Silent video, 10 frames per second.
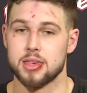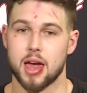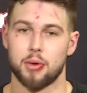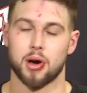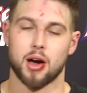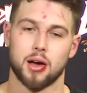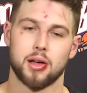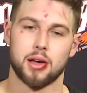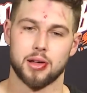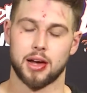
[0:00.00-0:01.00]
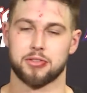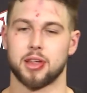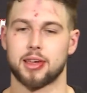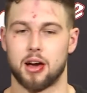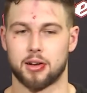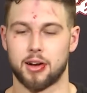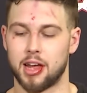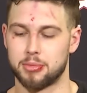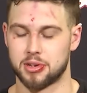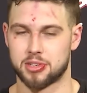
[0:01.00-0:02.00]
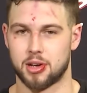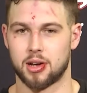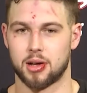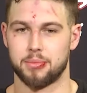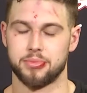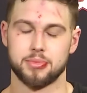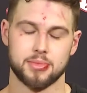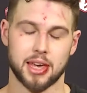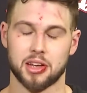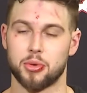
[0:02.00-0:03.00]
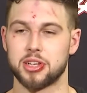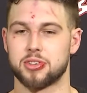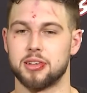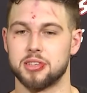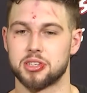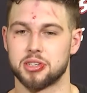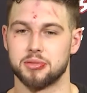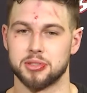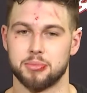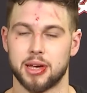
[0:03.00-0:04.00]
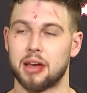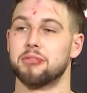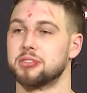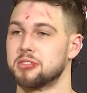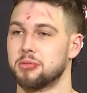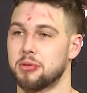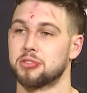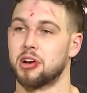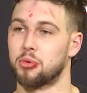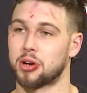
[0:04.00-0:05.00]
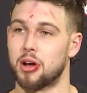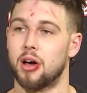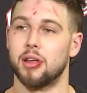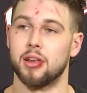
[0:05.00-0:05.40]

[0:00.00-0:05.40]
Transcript: Yeah, well, after that Calgary game, taking away transition was a big emphasis what we were trying to work on.